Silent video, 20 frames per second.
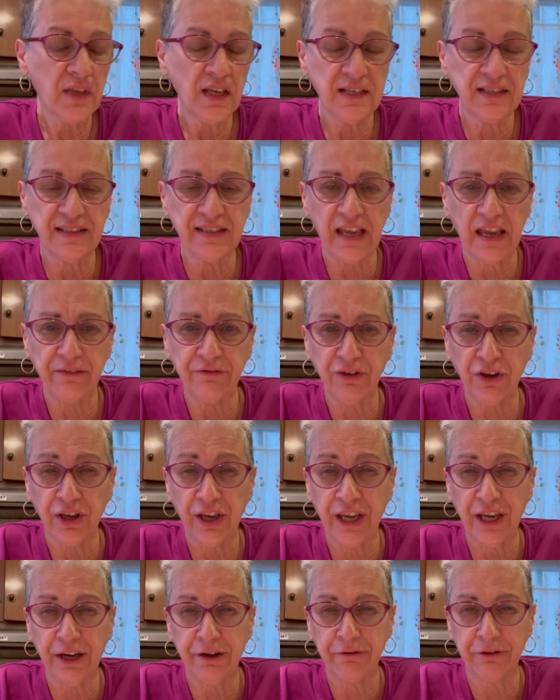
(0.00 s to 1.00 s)
Save your
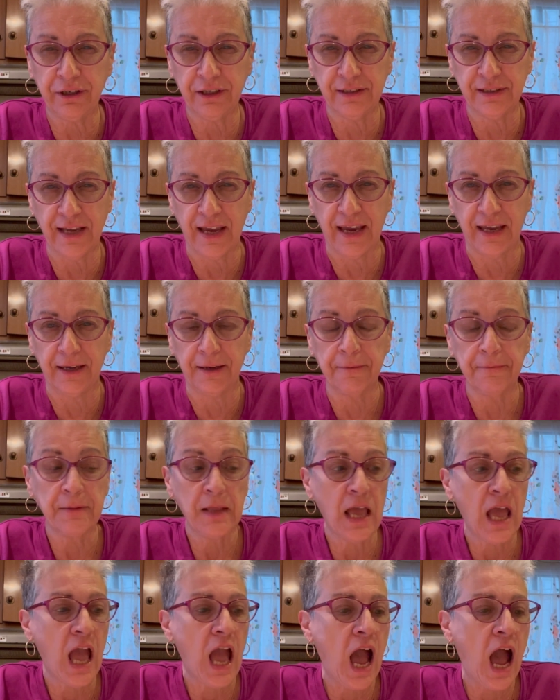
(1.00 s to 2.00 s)
hearing day.
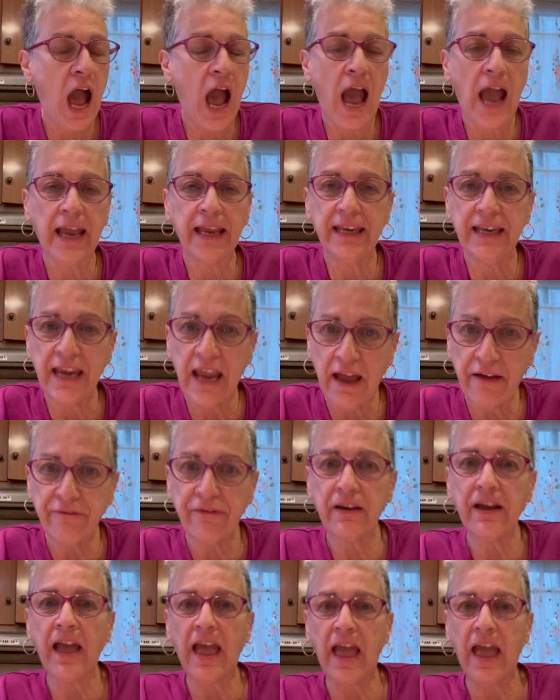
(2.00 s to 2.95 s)
I never,